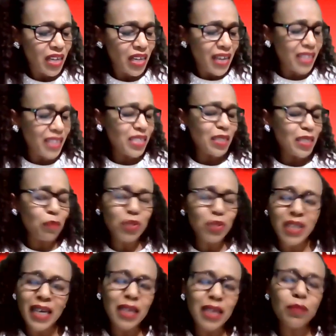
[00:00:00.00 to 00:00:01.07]
and
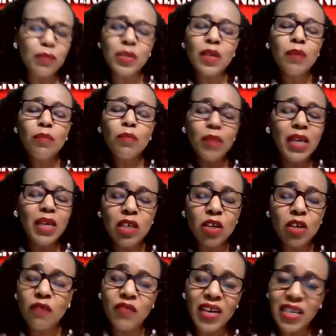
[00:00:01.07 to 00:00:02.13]
sometimes many
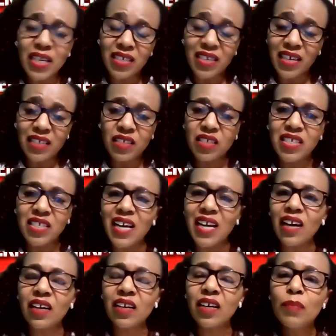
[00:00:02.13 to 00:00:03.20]
of us get
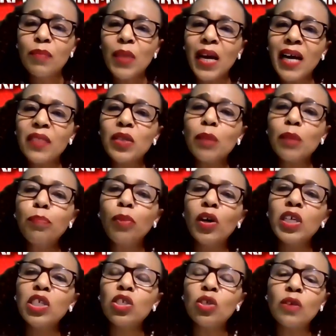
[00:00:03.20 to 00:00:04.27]
stuck at the
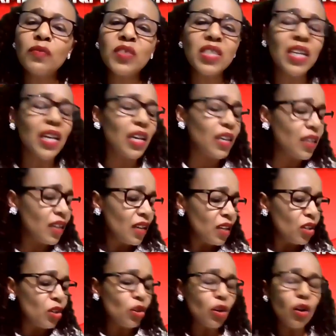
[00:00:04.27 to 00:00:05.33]
point of saying,
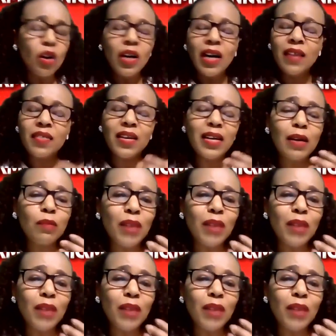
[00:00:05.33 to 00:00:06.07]
you know, that